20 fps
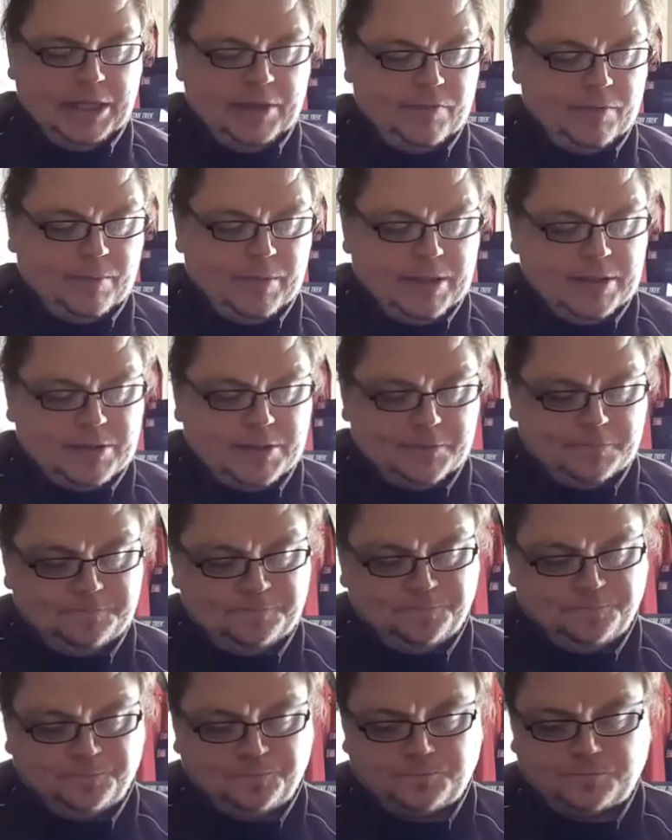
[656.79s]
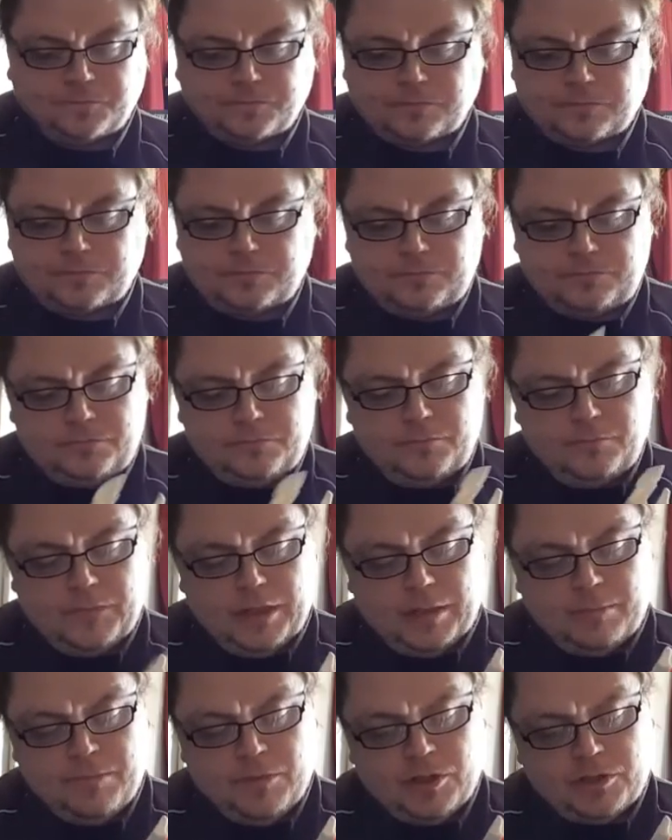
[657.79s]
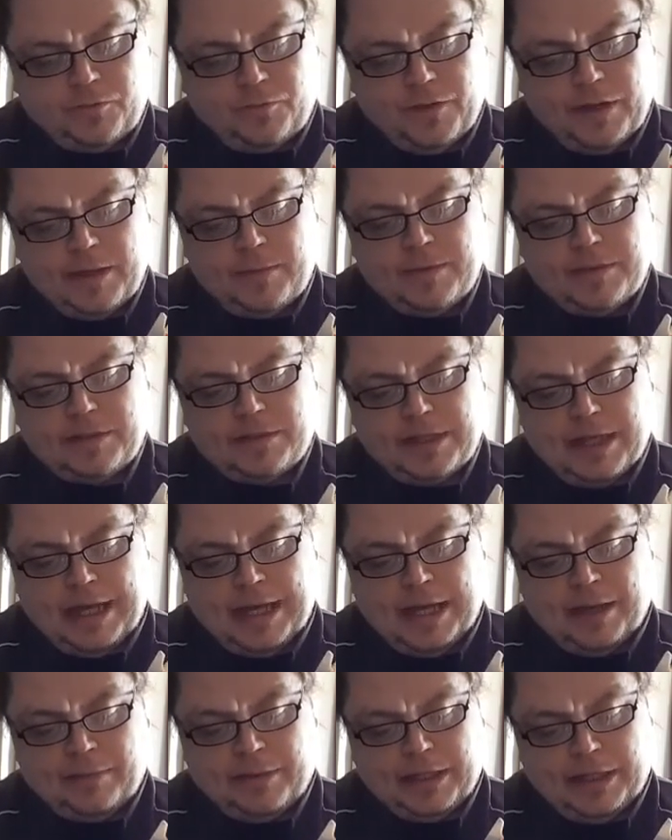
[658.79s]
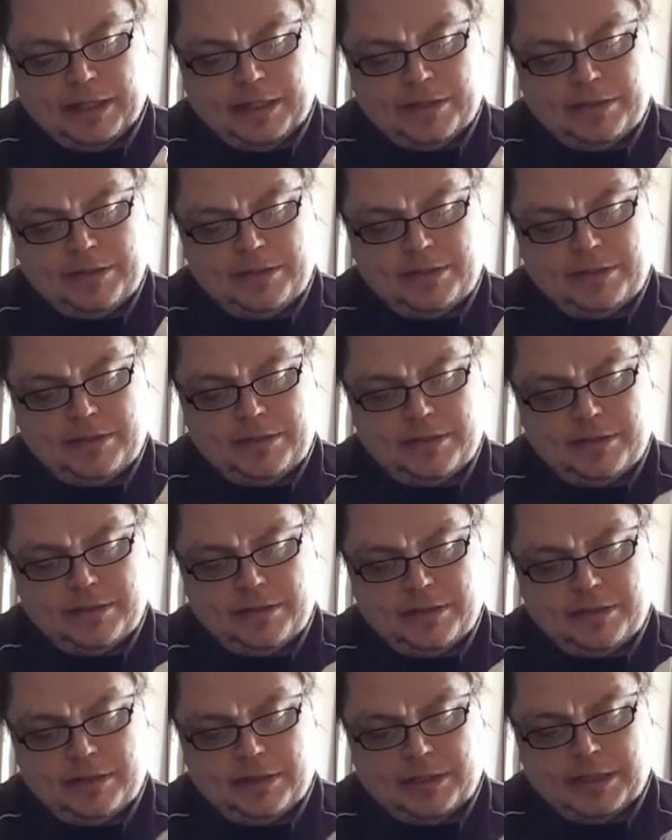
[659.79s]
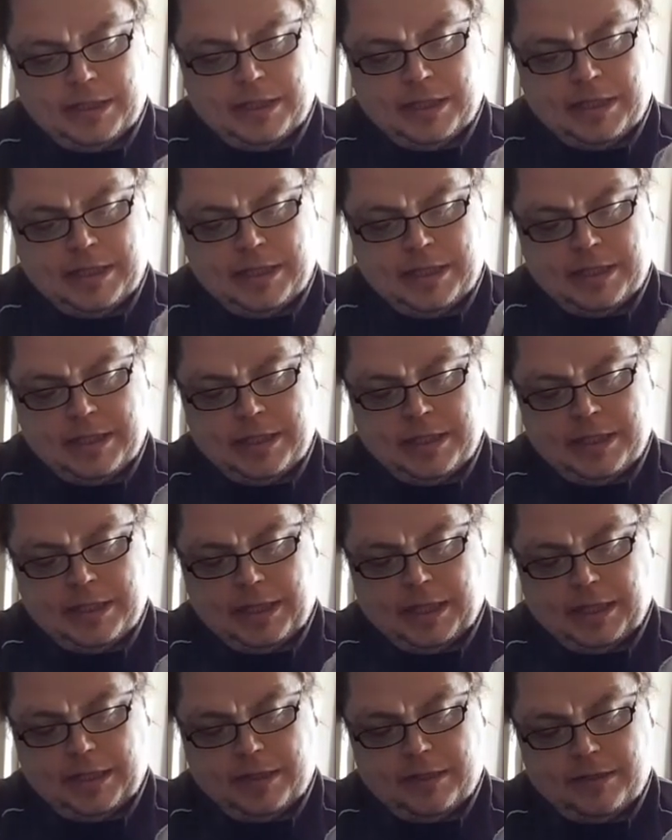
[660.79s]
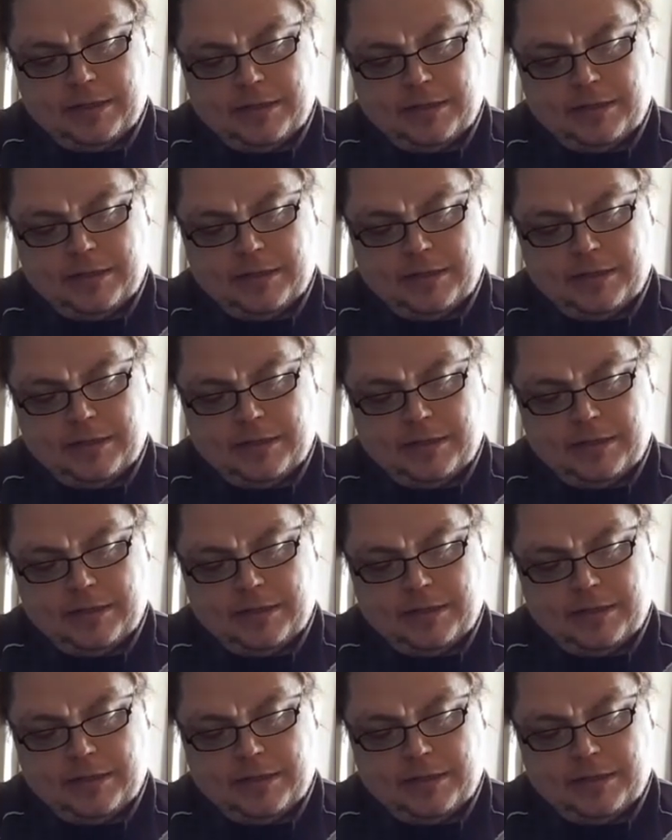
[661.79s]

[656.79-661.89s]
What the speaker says: give him his most famous arm cannons, like